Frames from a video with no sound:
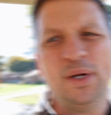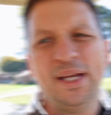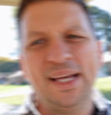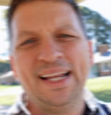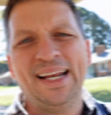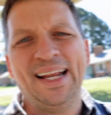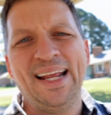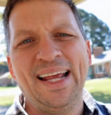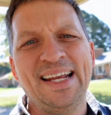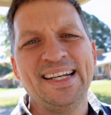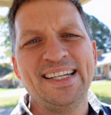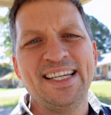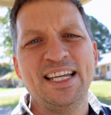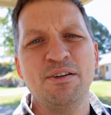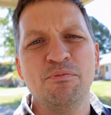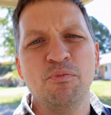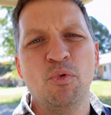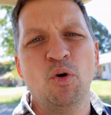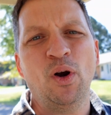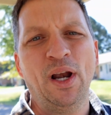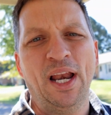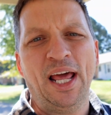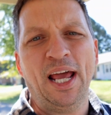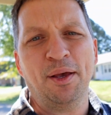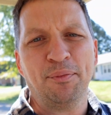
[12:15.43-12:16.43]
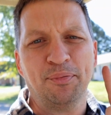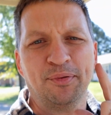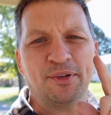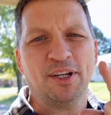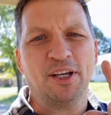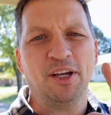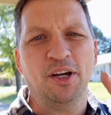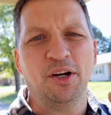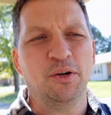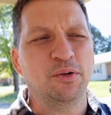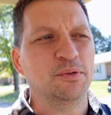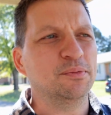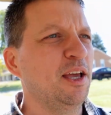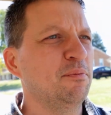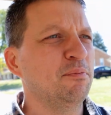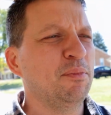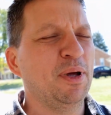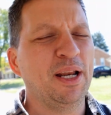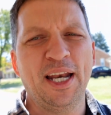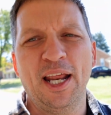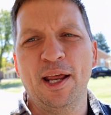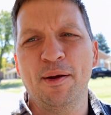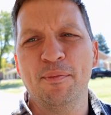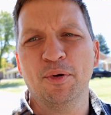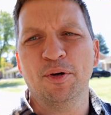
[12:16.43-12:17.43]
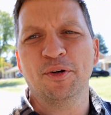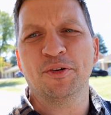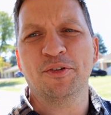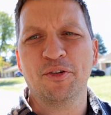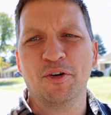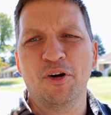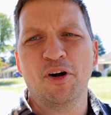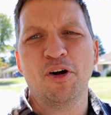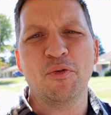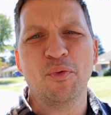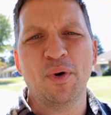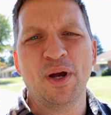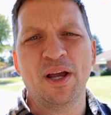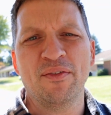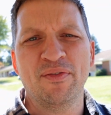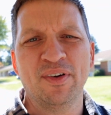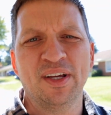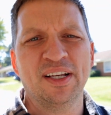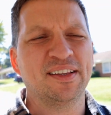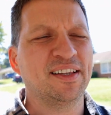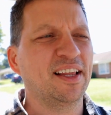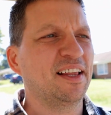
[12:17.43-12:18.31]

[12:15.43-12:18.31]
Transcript: Got 18 more laps to go, and my neighbors are all waving.